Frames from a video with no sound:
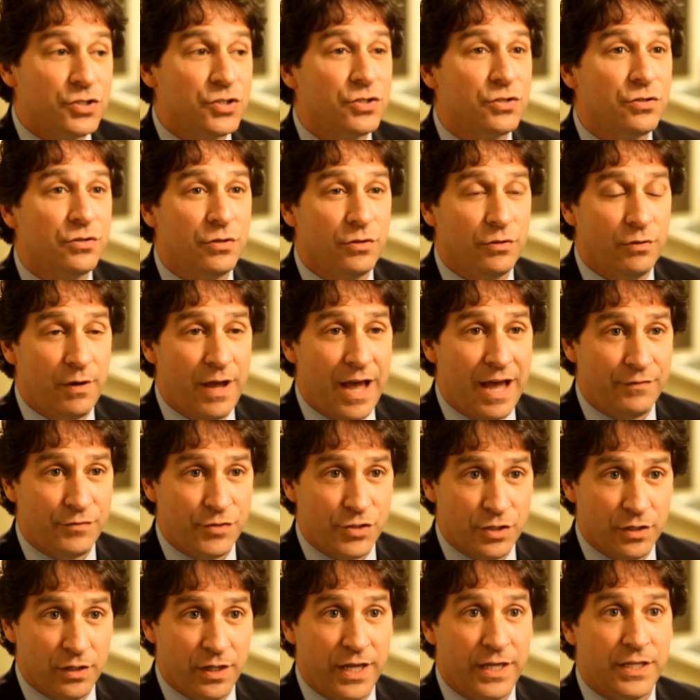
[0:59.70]
who have
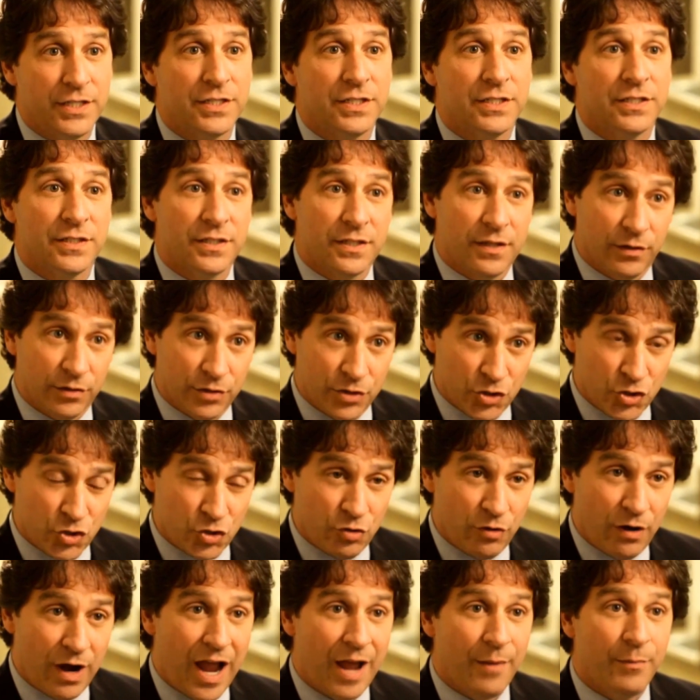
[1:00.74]
chalazions, they'll
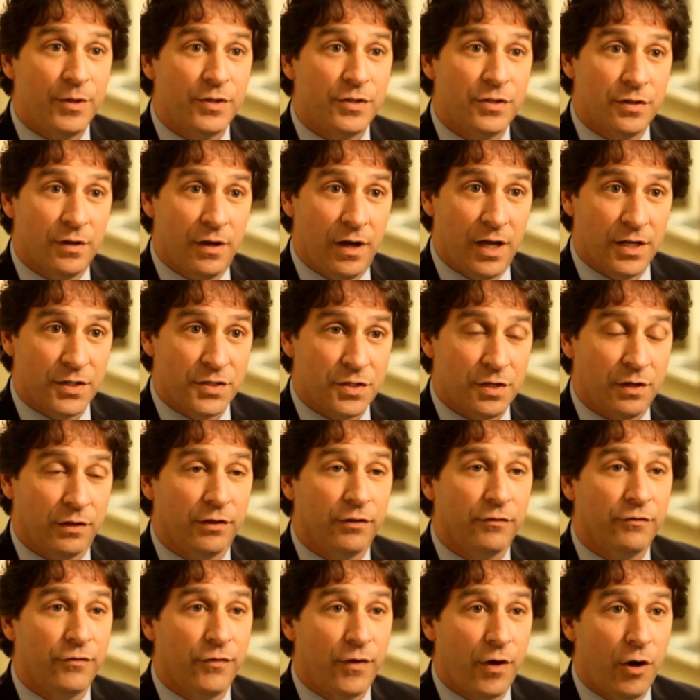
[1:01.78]
describe it to us on the
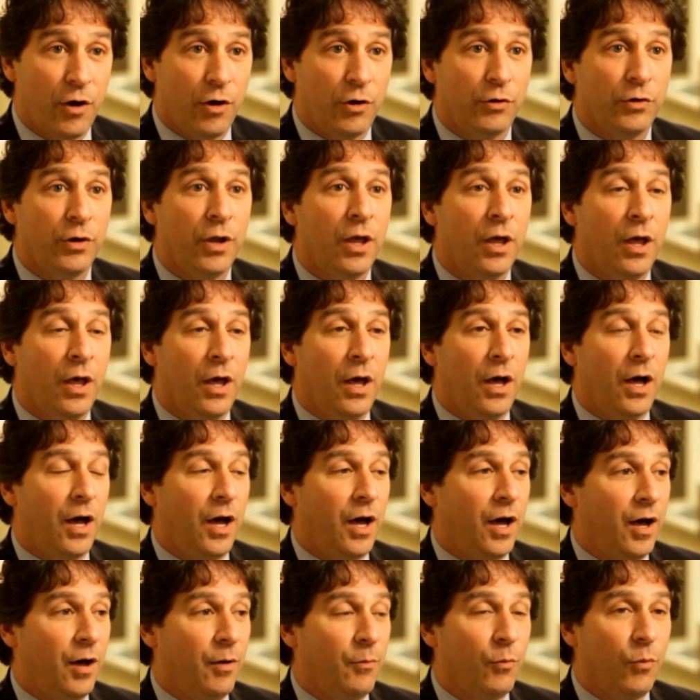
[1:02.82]
phone.
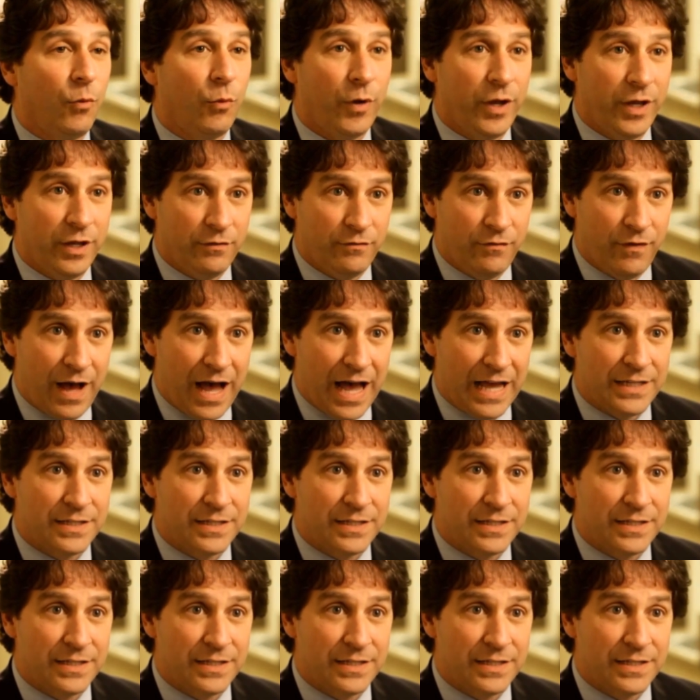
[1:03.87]
We advise